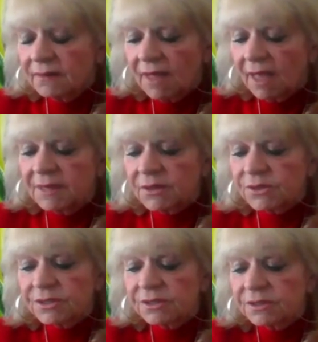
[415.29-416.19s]
I mean,
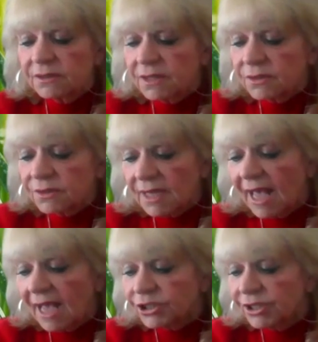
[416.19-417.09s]
there's there's
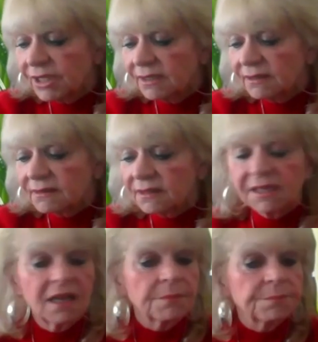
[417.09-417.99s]
actually
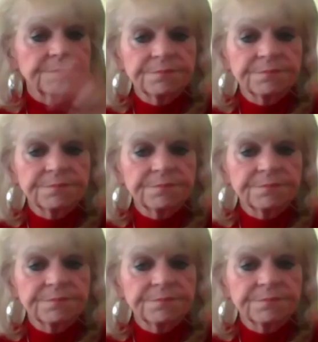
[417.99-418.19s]
cleanup